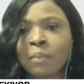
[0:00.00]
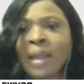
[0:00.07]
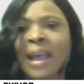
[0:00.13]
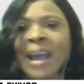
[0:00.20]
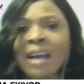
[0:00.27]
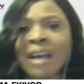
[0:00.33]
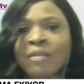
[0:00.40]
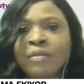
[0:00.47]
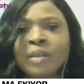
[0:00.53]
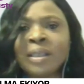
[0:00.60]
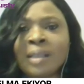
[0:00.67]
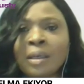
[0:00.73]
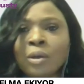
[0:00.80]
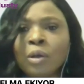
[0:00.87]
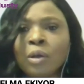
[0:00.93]
every
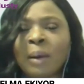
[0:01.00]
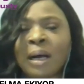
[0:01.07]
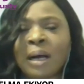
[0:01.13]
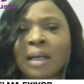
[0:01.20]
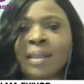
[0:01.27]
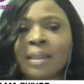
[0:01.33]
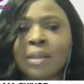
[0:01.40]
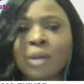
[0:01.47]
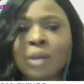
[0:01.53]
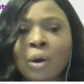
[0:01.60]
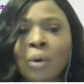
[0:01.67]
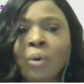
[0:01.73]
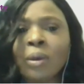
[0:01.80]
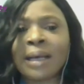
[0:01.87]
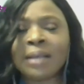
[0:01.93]
single person
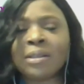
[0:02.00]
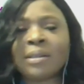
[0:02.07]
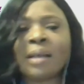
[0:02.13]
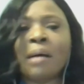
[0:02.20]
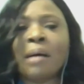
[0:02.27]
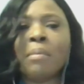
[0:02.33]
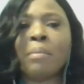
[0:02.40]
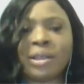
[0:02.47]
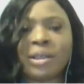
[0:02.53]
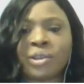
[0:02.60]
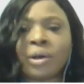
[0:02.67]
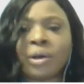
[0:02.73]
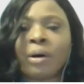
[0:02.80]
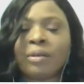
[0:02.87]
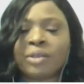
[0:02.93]
who gets a
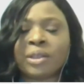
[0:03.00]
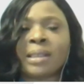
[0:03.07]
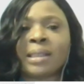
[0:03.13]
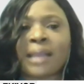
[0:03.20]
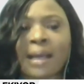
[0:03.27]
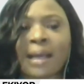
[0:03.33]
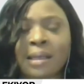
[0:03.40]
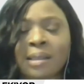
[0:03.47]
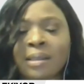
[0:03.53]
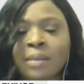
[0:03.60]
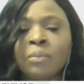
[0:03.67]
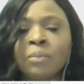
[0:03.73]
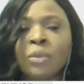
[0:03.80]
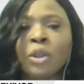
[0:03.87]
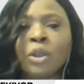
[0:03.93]
measure of success
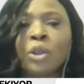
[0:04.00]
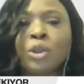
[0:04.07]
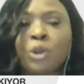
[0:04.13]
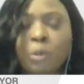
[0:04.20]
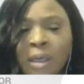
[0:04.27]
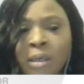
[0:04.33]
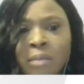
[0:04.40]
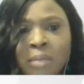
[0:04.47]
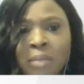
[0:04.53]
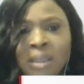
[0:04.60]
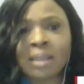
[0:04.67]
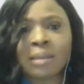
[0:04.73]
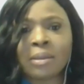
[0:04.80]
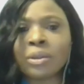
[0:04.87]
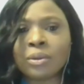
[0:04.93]
should be
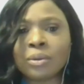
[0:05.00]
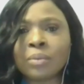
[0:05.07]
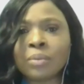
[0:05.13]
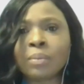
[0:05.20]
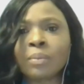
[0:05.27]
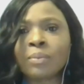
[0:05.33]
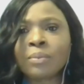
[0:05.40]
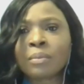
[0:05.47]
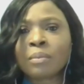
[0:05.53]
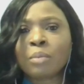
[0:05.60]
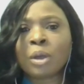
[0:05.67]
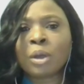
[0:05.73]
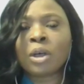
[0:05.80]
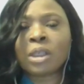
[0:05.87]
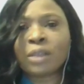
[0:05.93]
committed to.
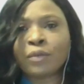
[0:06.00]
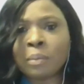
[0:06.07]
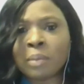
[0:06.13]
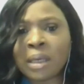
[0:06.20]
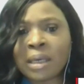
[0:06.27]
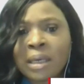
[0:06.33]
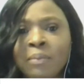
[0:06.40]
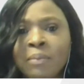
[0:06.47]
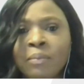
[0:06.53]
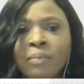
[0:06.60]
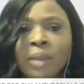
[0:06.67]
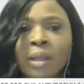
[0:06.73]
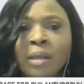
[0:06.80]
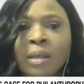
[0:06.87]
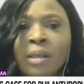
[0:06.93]
Because for me,
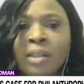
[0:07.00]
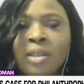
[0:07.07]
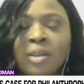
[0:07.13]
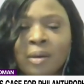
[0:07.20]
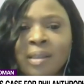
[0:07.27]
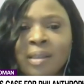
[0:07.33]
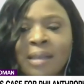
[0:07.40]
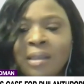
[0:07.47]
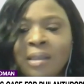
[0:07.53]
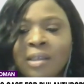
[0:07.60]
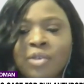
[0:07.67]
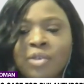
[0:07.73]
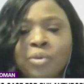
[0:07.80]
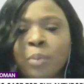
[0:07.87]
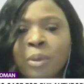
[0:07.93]
success
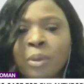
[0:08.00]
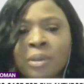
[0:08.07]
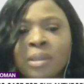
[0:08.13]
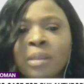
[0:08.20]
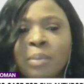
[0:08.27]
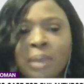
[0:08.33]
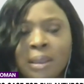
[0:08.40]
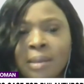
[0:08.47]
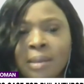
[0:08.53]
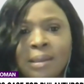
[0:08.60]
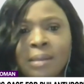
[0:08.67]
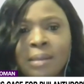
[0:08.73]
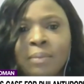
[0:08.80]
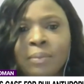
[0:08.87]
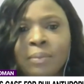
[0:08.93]
is responsibility.